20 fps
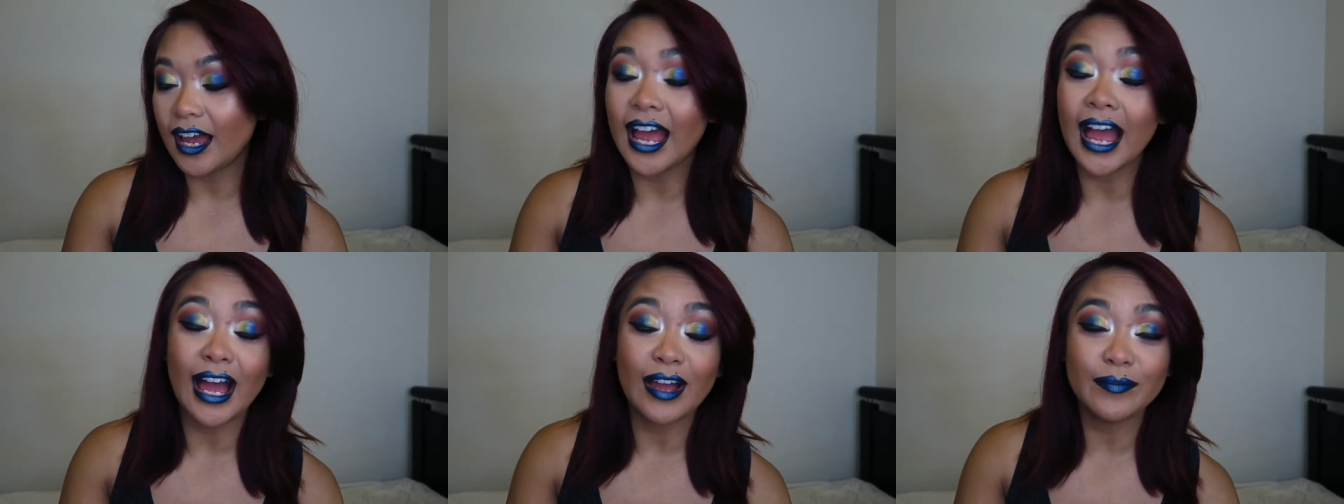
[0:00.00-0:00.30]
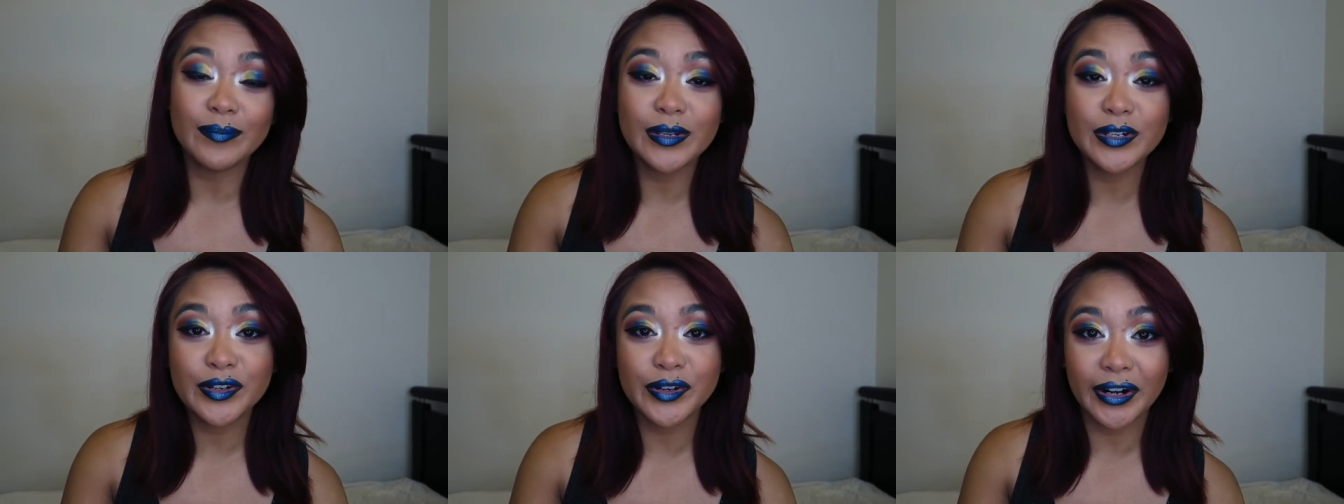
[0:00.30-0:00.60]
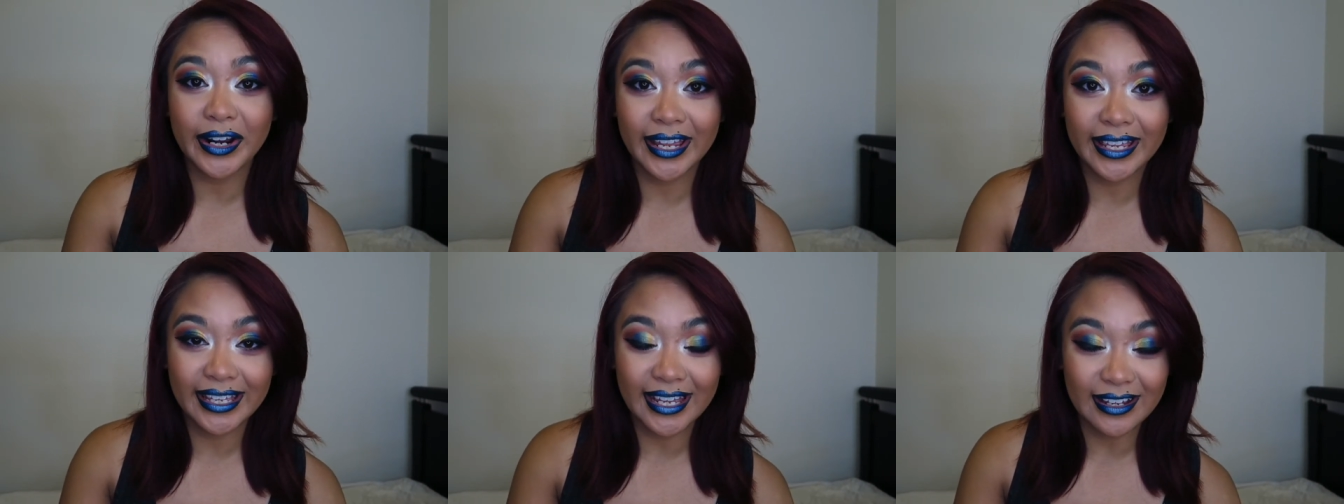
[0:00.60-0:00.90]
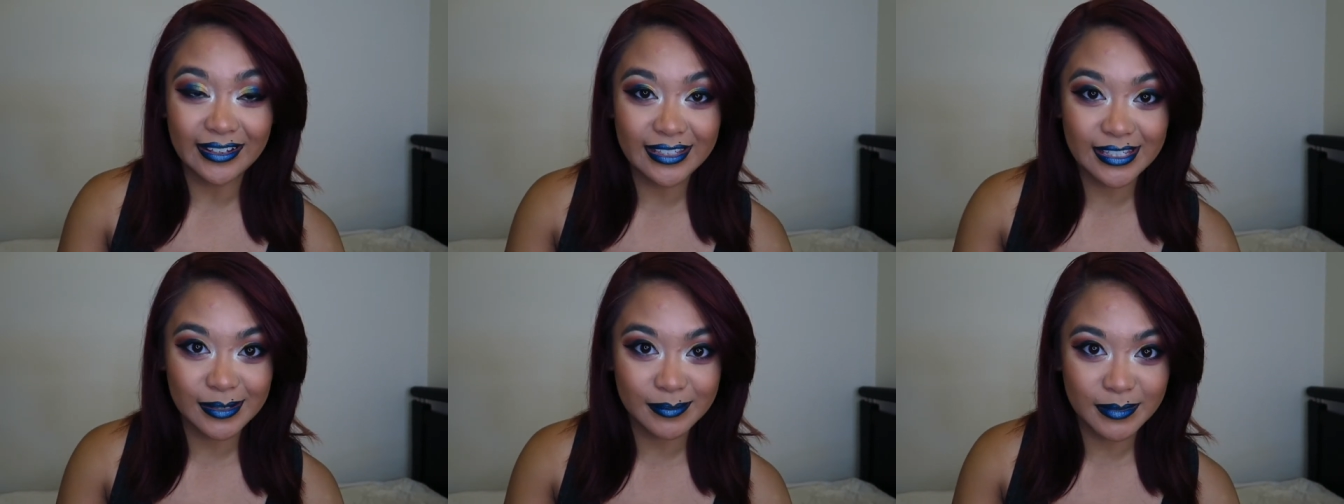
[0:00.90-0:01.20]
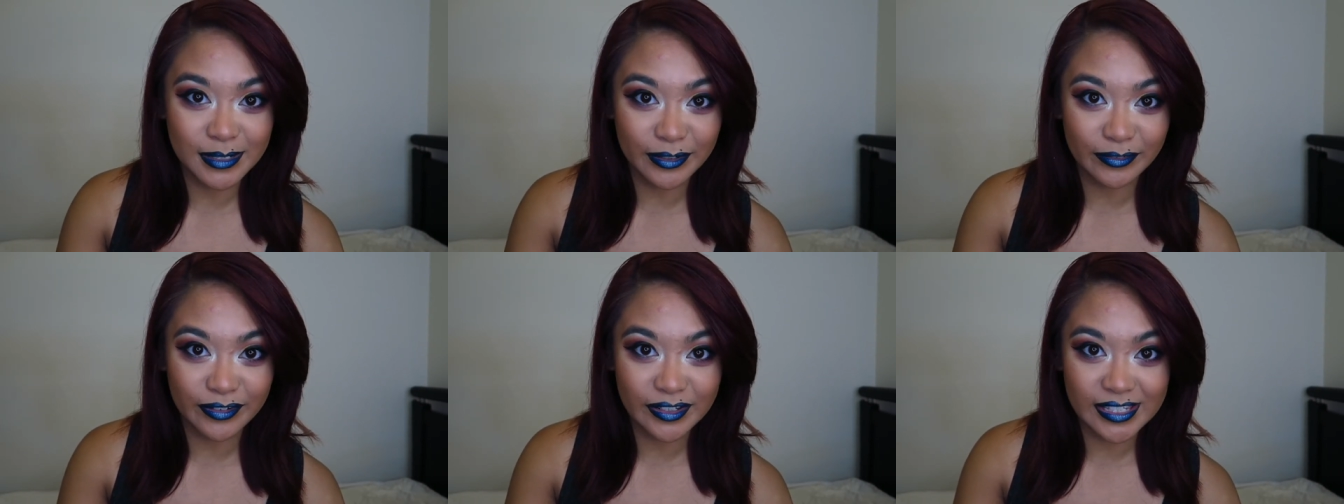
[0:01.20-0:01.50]
I have been trying out
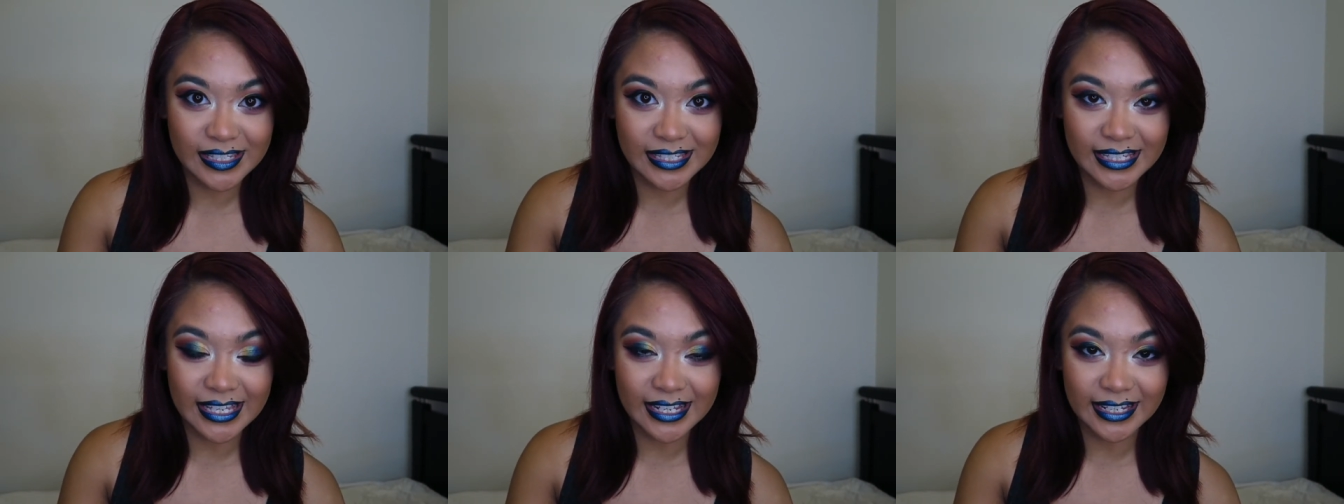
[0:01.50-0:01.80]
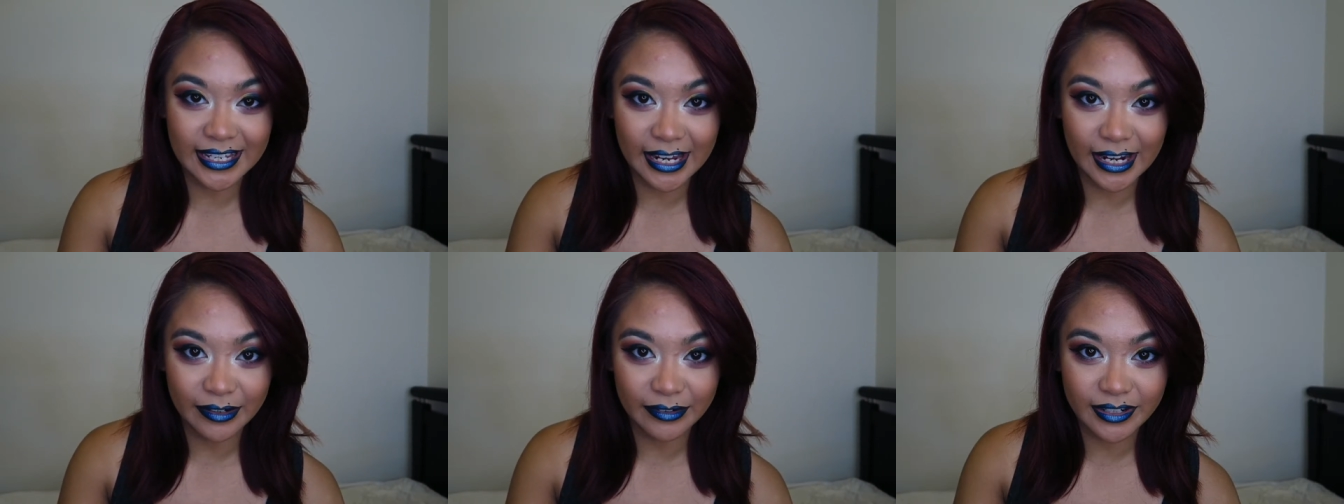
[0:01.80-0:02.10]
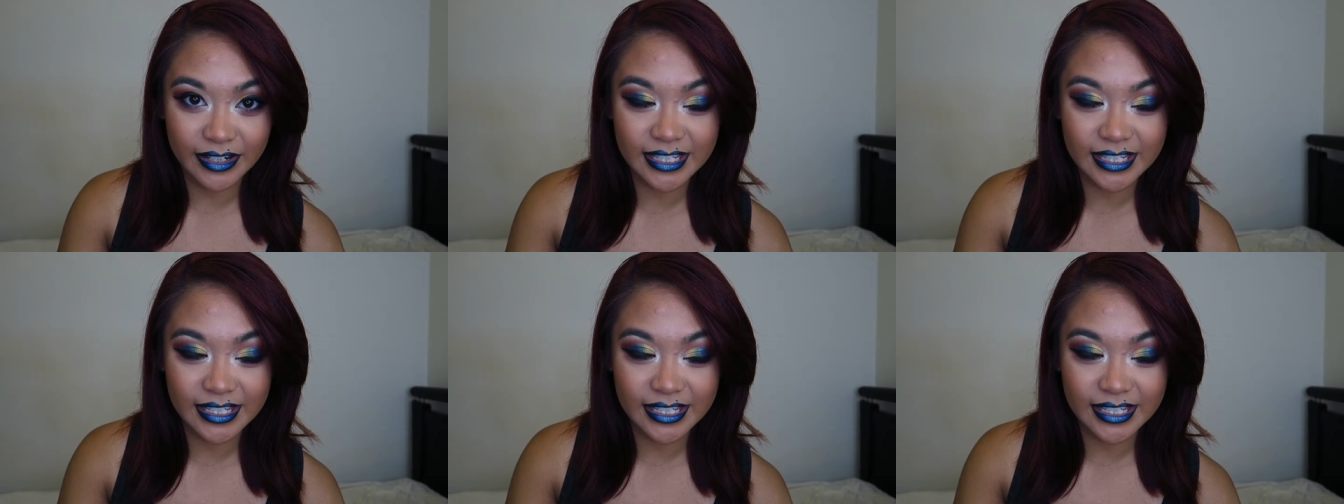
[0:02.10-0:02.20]
some different skincare